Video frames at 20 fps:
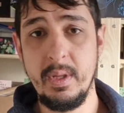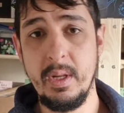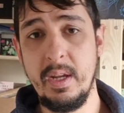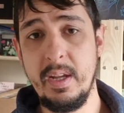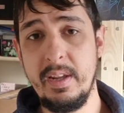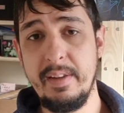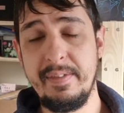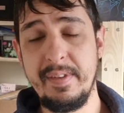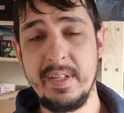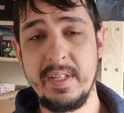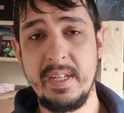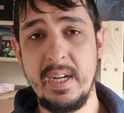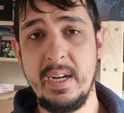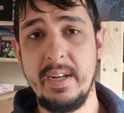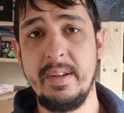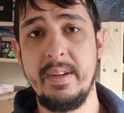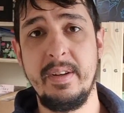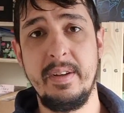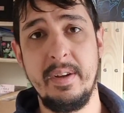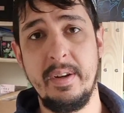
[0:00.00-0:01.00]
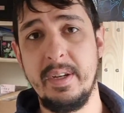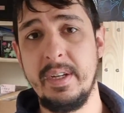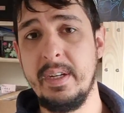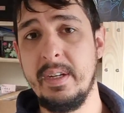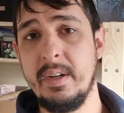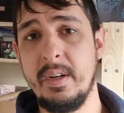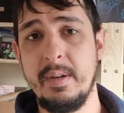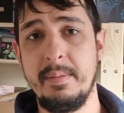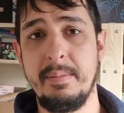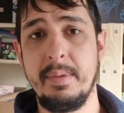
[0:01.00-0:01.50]
If you're selling a
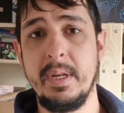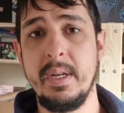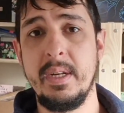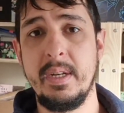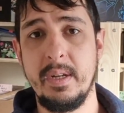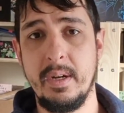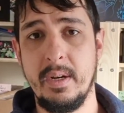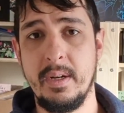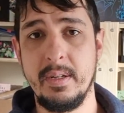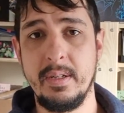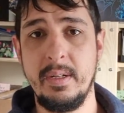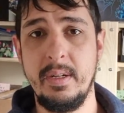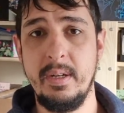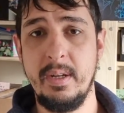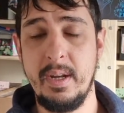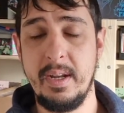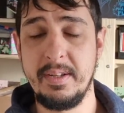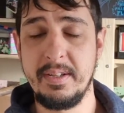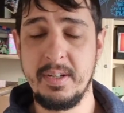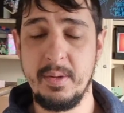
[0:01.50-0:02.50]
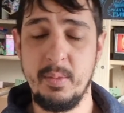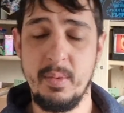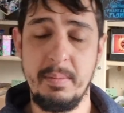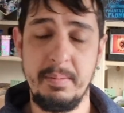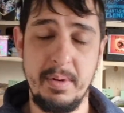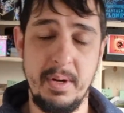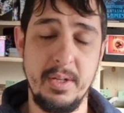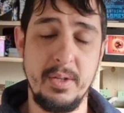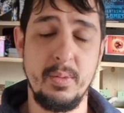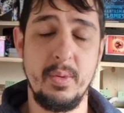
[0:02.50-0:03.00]
99p card and someone
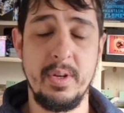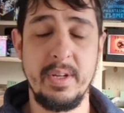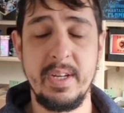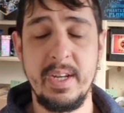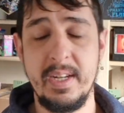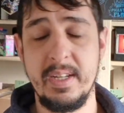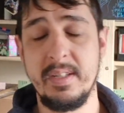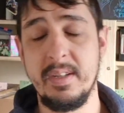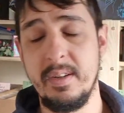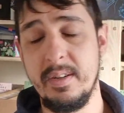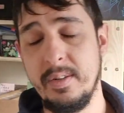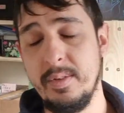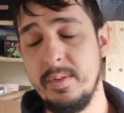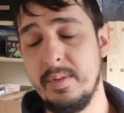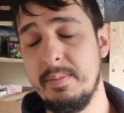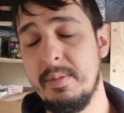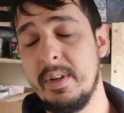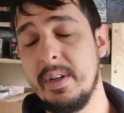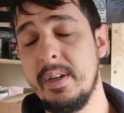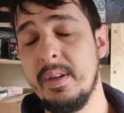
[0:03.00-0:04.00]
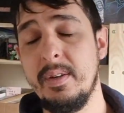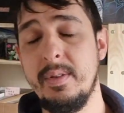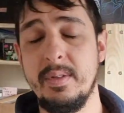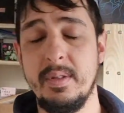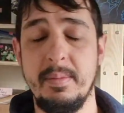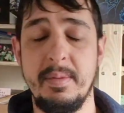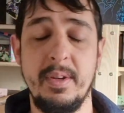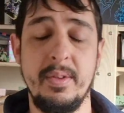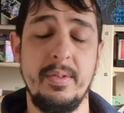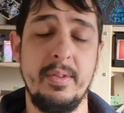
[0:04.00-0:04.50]
buys one, yes, I lose money. I lose
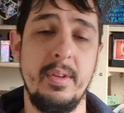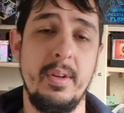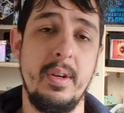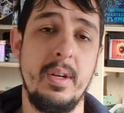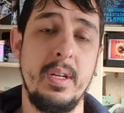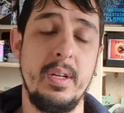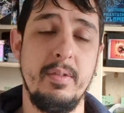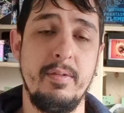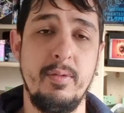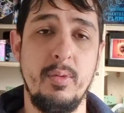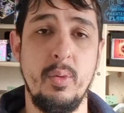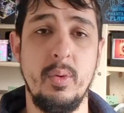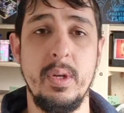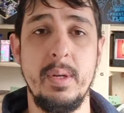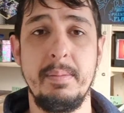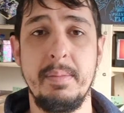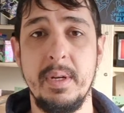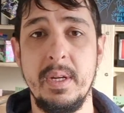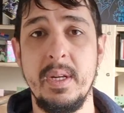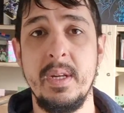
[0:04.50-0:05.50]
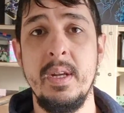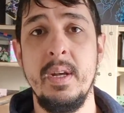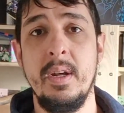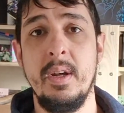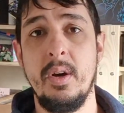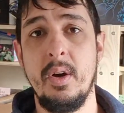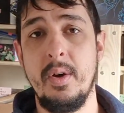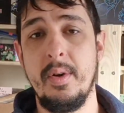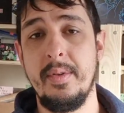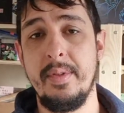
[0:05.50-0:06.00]
about 30 or 40p
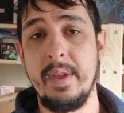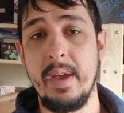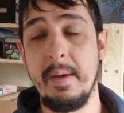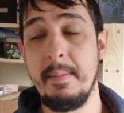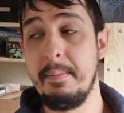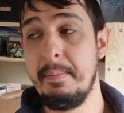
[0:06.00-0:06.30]
on that.